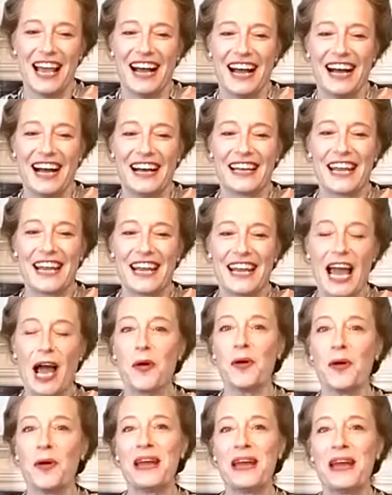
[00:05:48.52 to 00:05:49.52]
And how
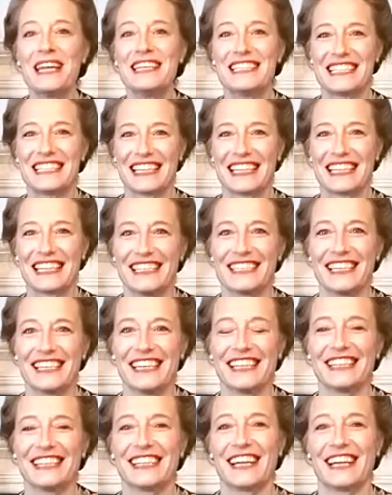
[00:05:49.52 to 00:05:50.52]
amazing is it
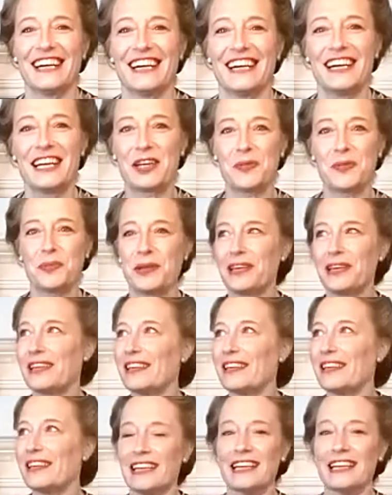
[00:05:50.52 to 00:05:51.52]
that I can
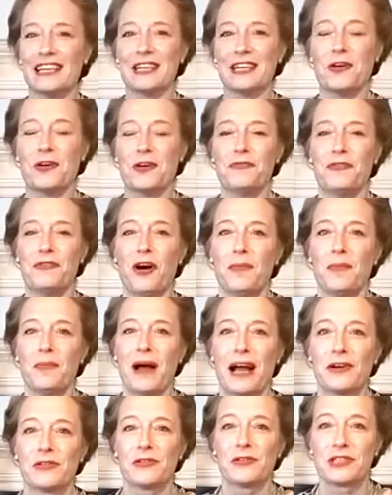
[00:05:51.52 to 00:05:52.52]
be in a
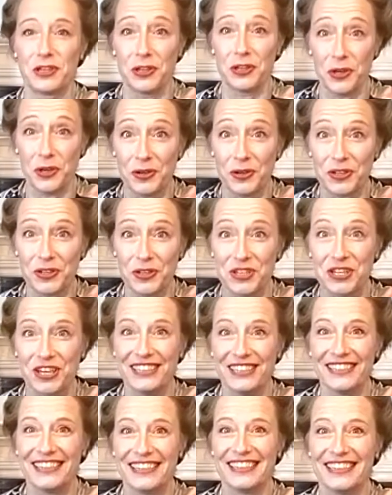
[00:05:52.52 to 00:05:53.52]
farmhouse in
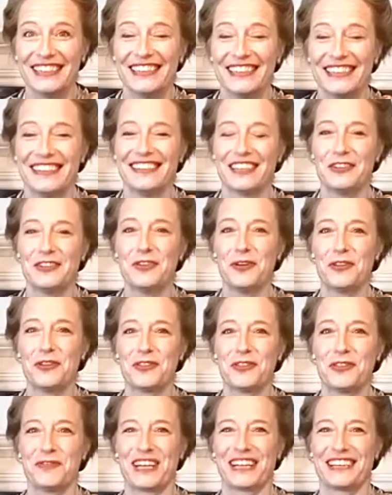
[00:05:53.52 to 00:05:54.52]
Yorkshire in the north
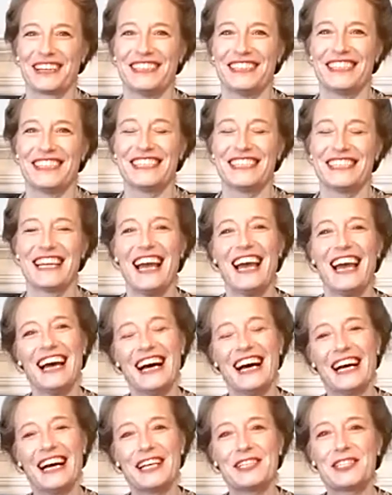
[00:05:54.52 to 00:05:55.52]
of England
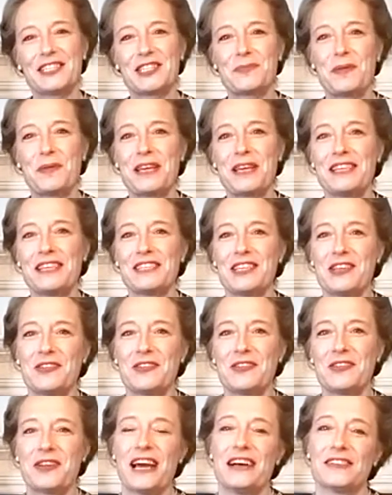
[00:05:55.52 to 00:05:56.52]
and speaking to you
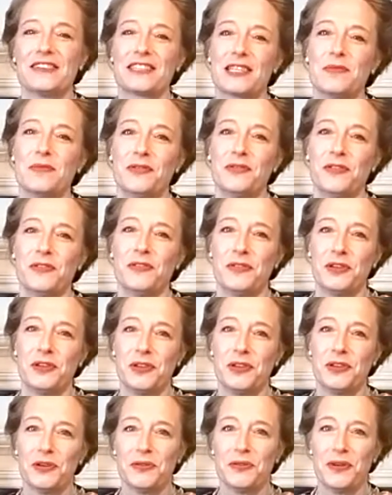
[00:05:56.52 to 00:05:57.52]
now. Some of
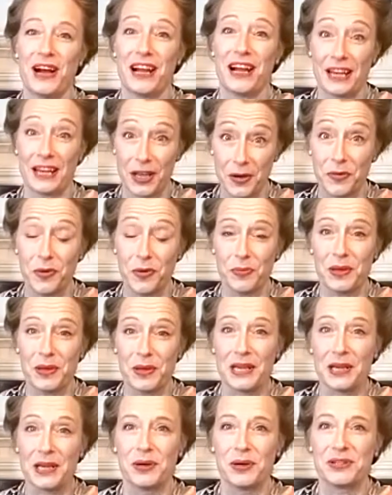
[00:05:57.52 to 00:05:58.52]
you I know will be
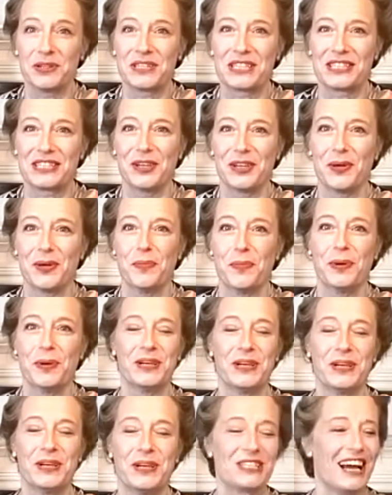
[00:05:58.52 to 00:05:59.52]
in Boston,
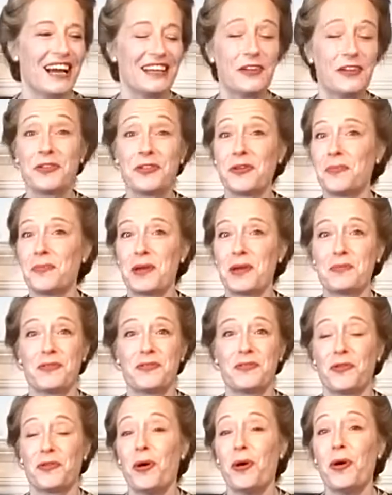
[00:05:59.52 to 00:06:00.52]
but I know there are people
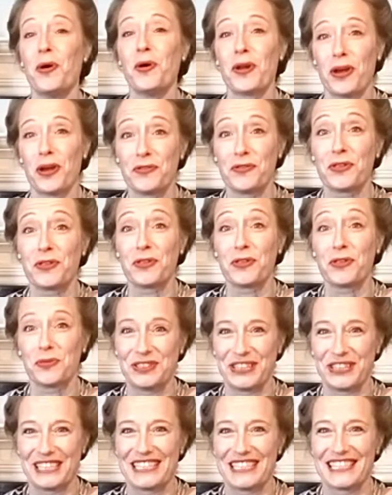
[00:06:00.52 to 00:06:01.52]
from all over the
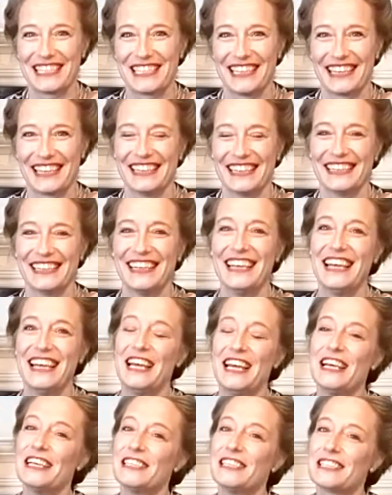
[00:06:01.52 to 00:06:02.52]
world listening in.
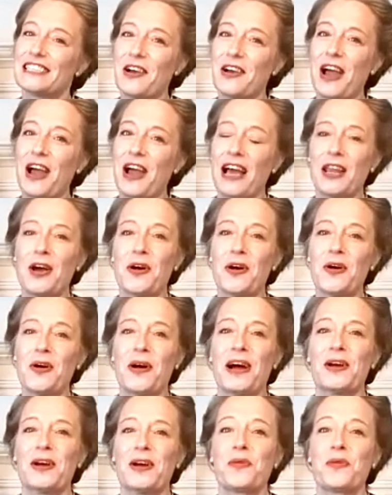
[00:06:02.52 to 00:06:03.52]
So hello and